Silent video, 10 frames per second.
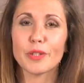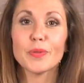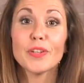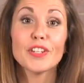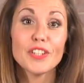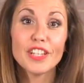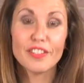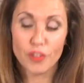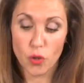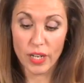because what you're
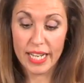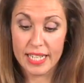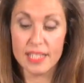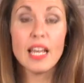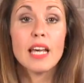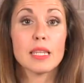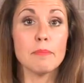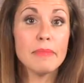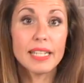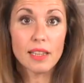looking for is the
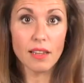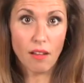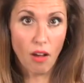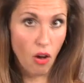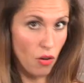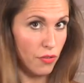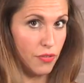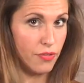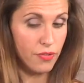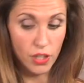middle of
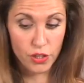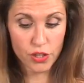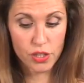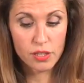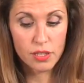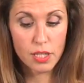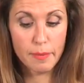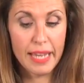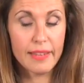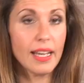the cushion to
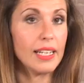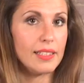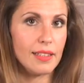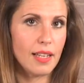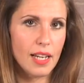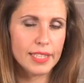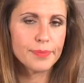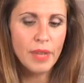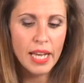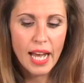make that little
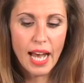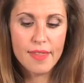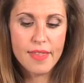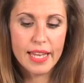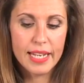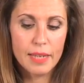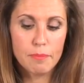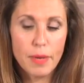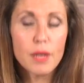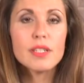line, and then in
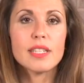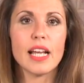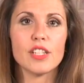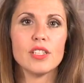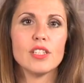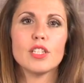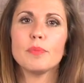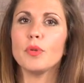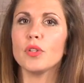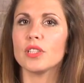both sections to
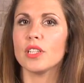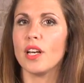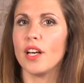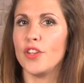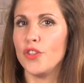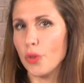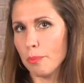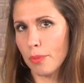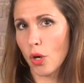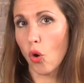put a
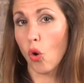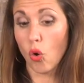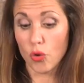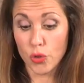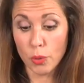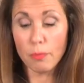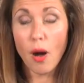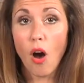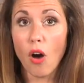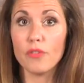number or
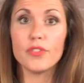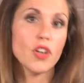number of